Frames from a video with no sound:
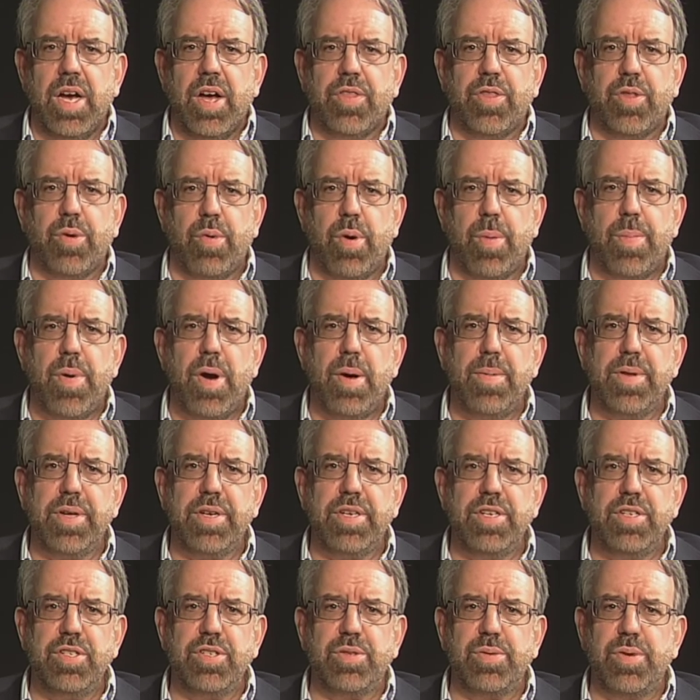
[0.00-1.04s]
The
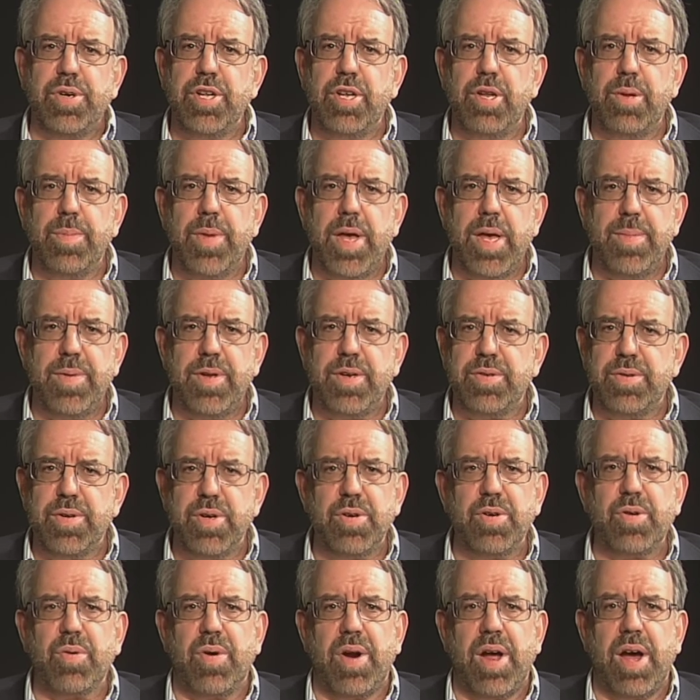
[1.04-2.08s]
Republican drill baby drill
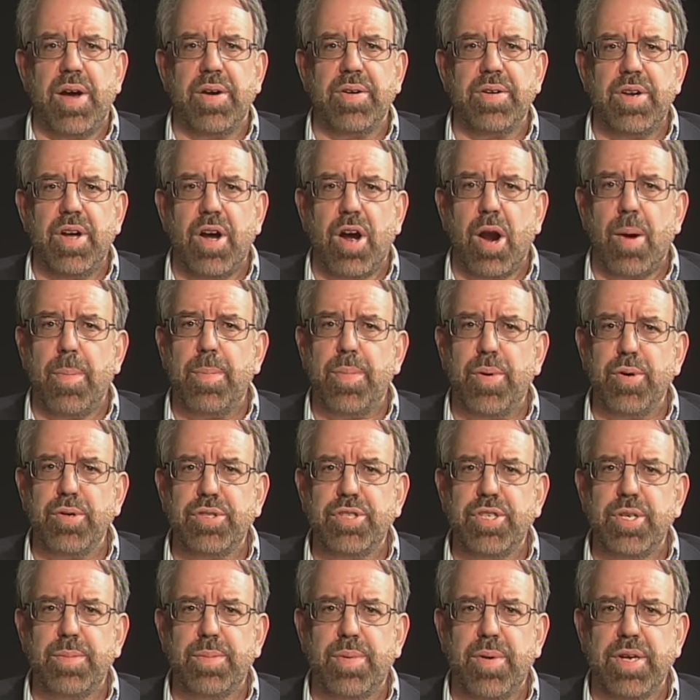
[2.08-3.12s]
crowd are
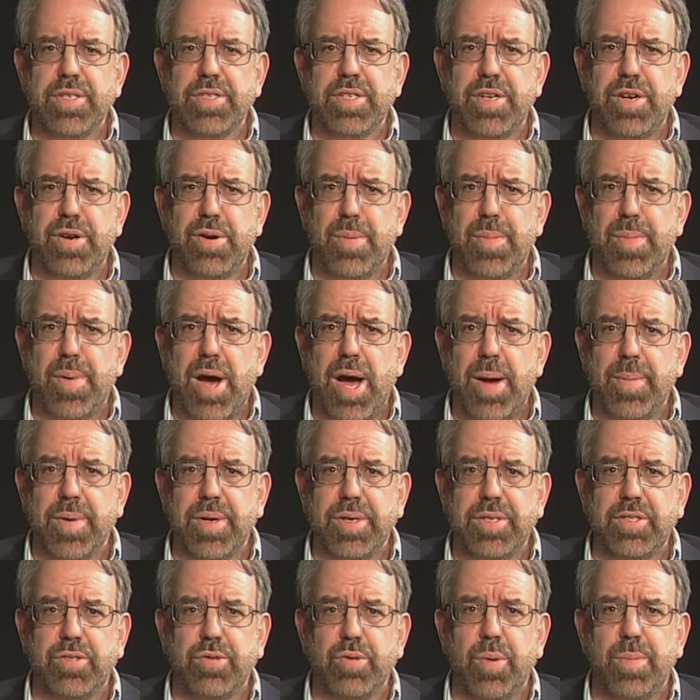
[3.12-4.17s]
pushing President
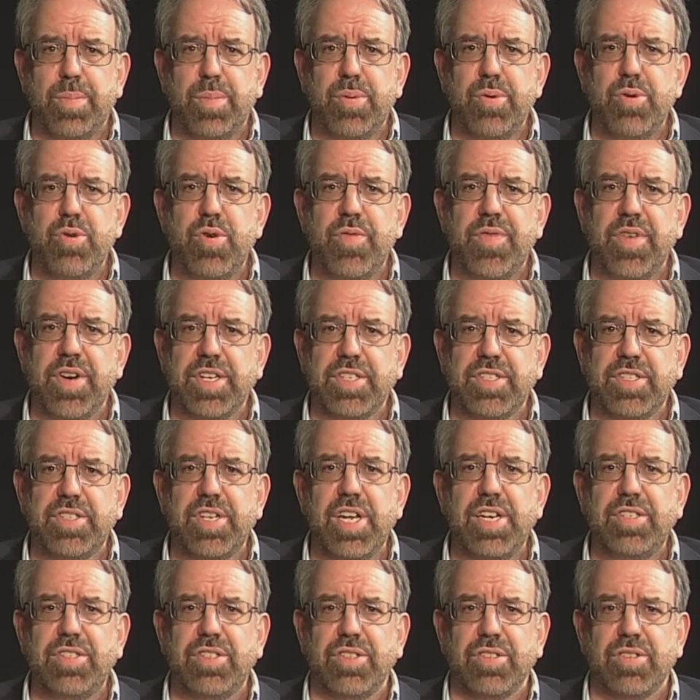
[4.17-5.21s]
Obama to approve an
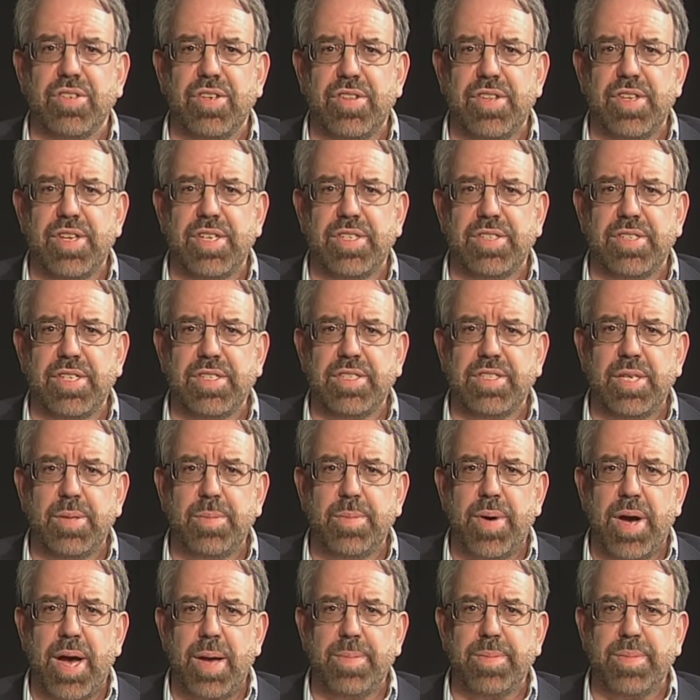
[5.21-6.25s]
extension to the existing
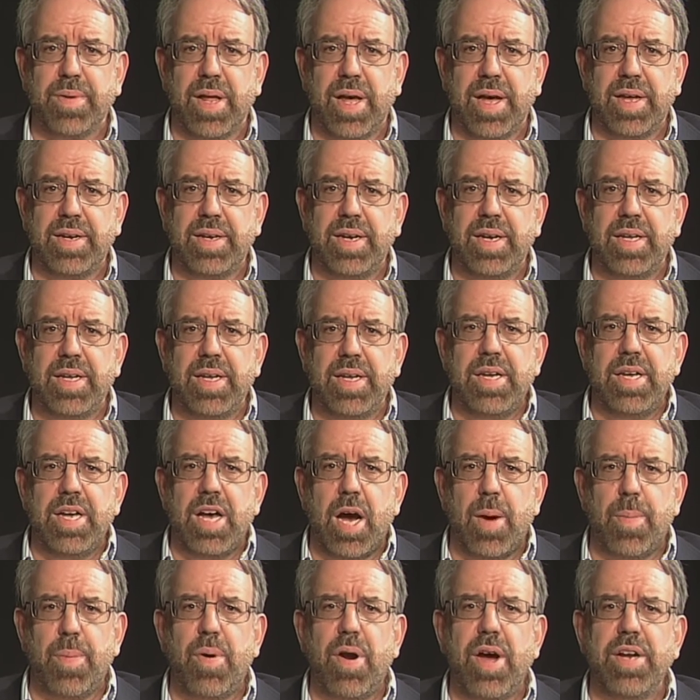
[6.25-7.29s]
pipeline,
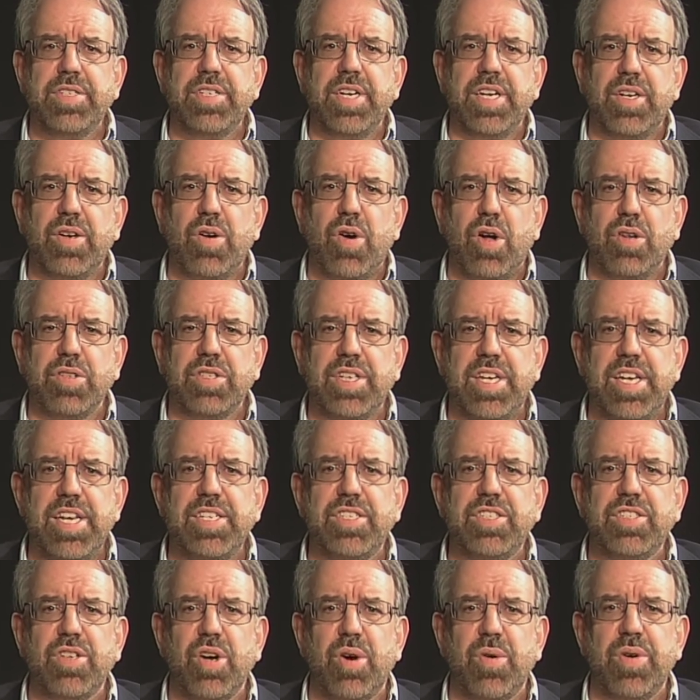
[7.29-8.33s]
a project called
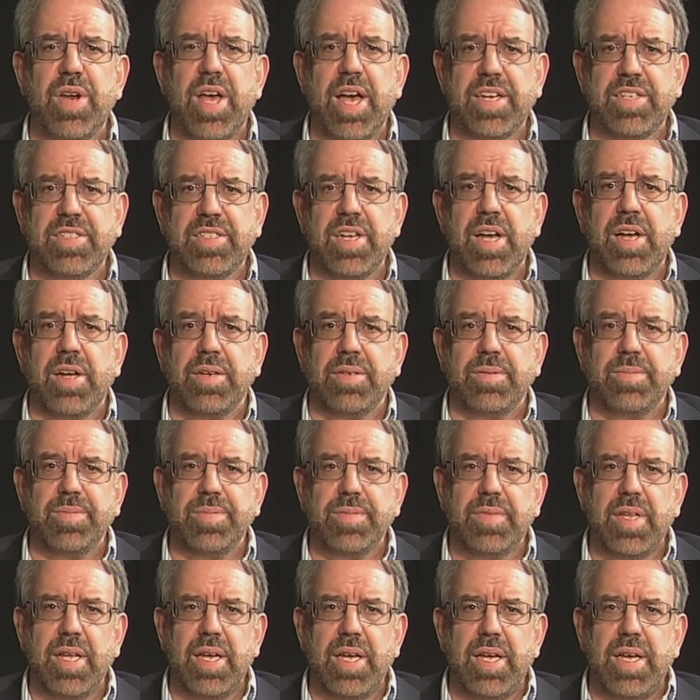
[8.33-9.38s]
Keystone XL.
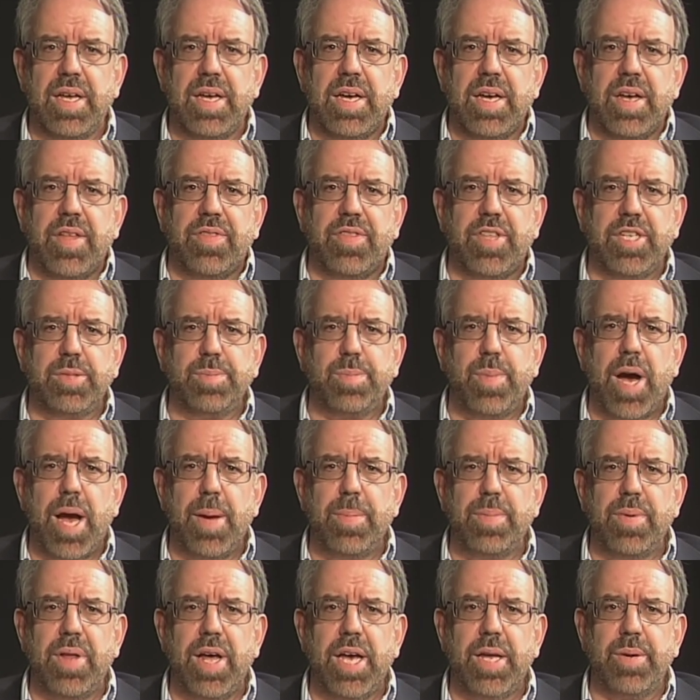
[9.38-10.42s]
This
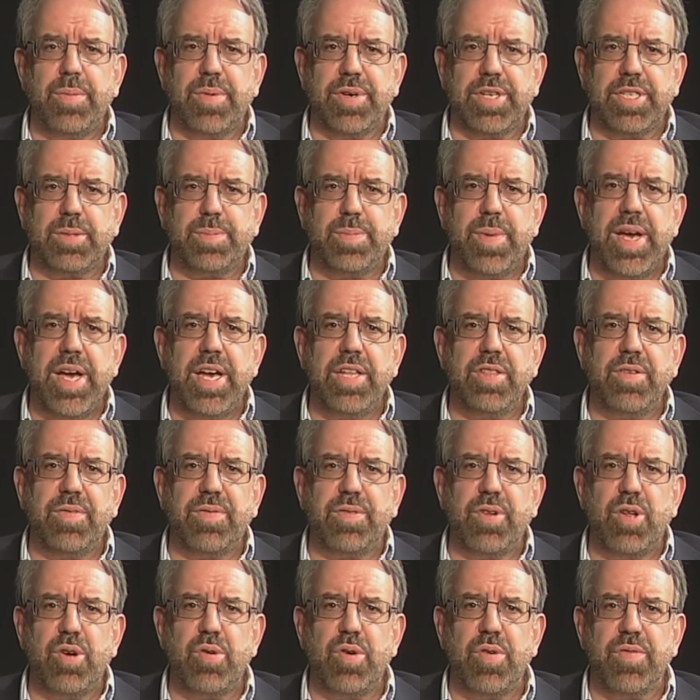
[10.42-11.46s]
pipeline would expand the
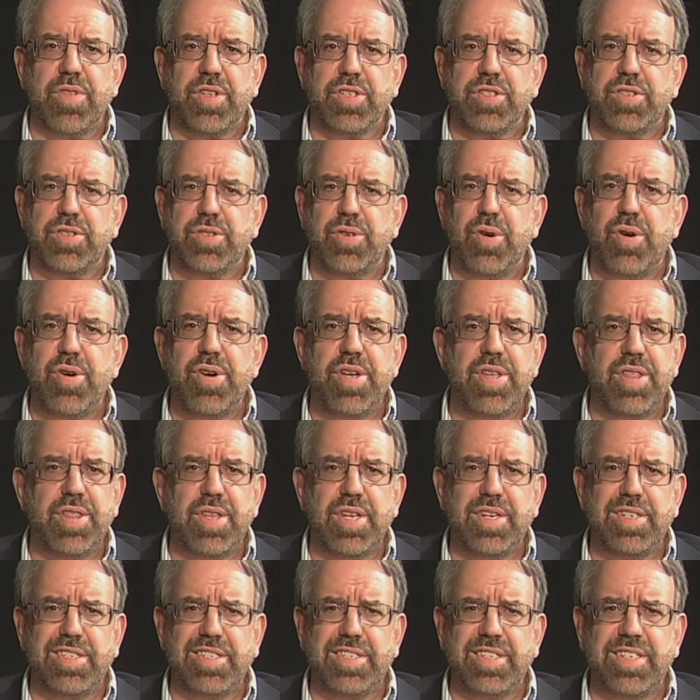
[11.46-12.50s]
flow of this dirty
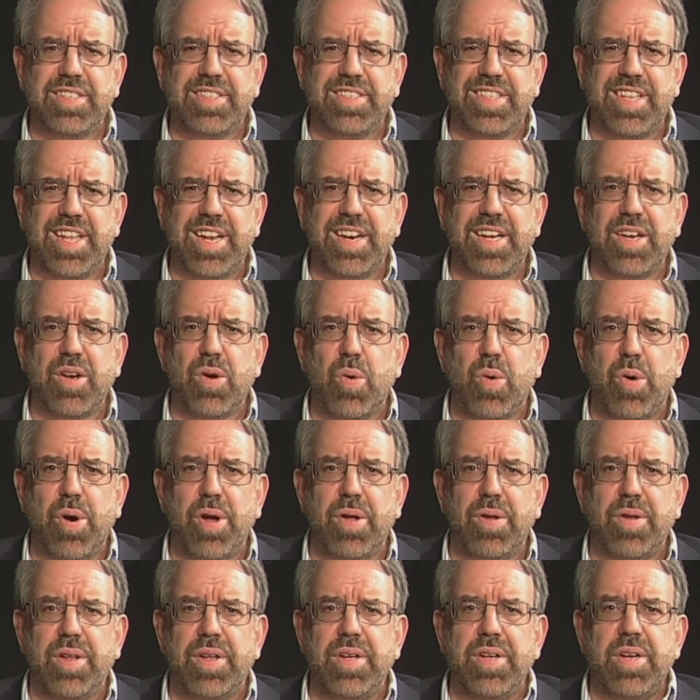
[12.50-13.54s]
synthetic
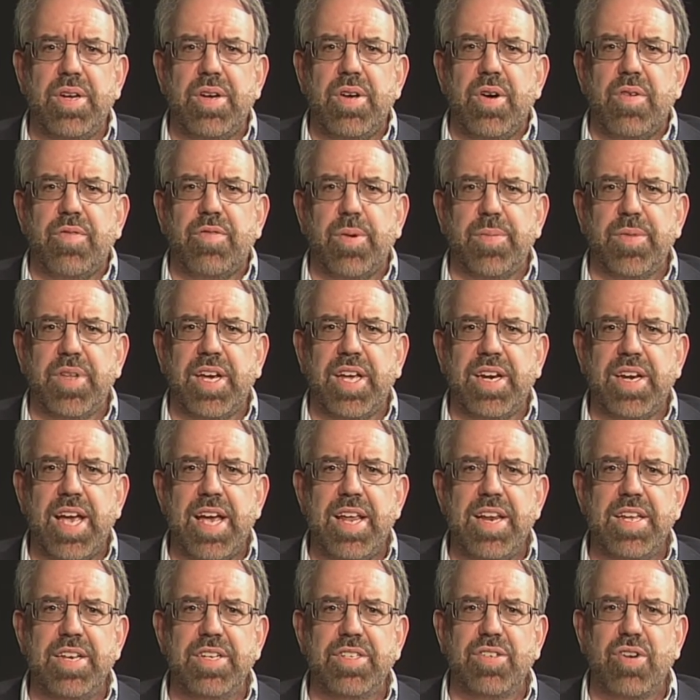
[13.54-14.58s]
oil from the
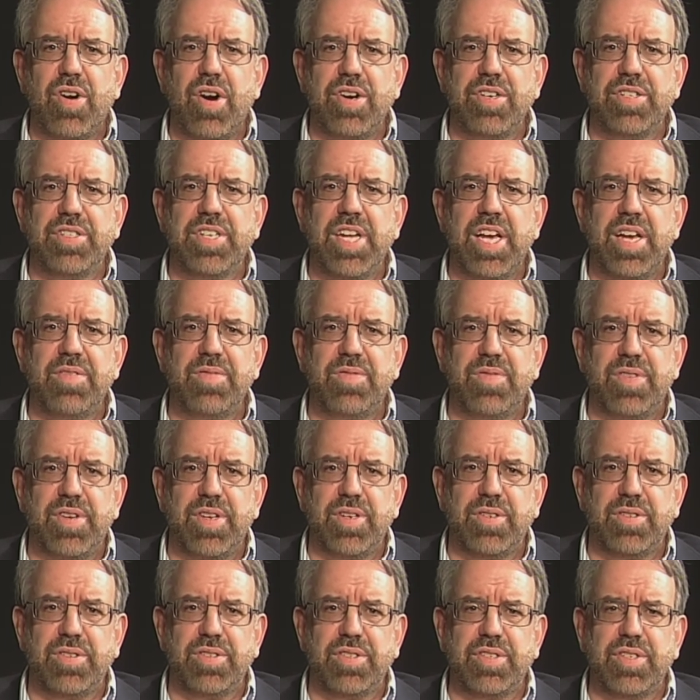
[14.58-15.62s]
Canadian tar sand
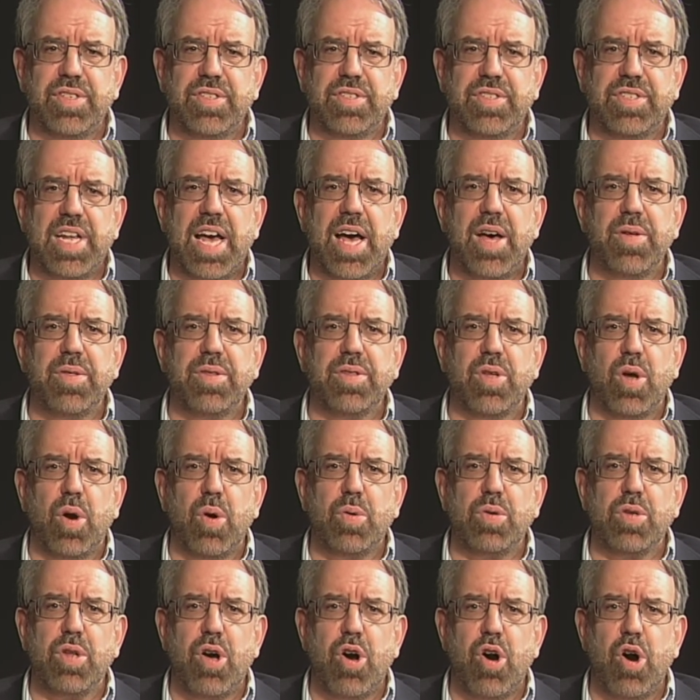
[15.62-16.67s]
fields south to
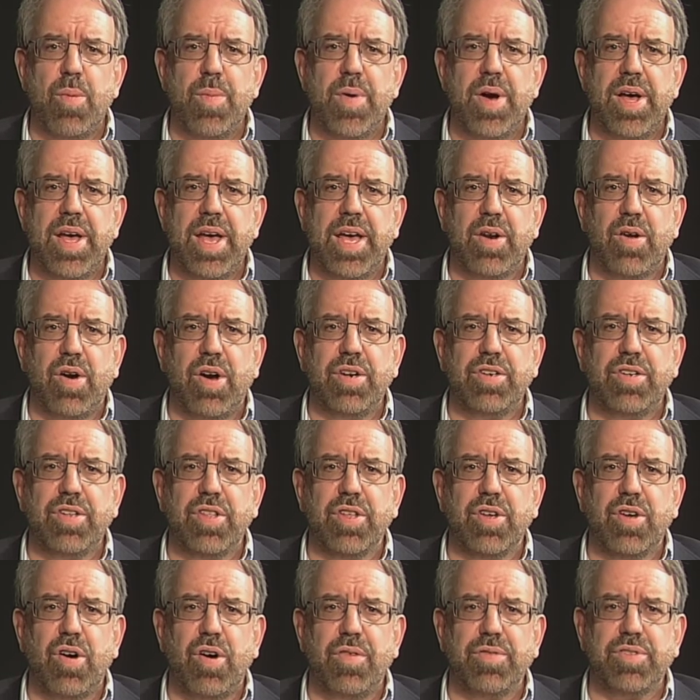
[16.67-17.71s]
Oklahoma and on to the
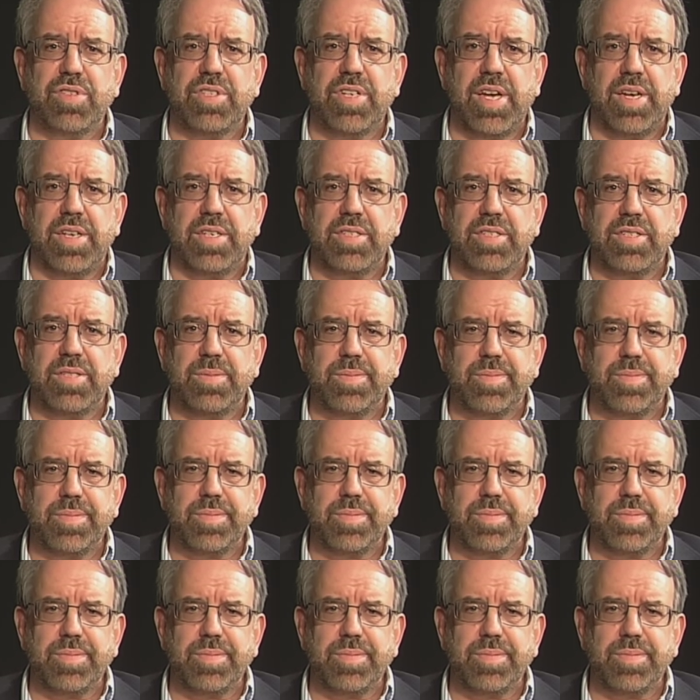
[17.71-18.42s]
Gulf states.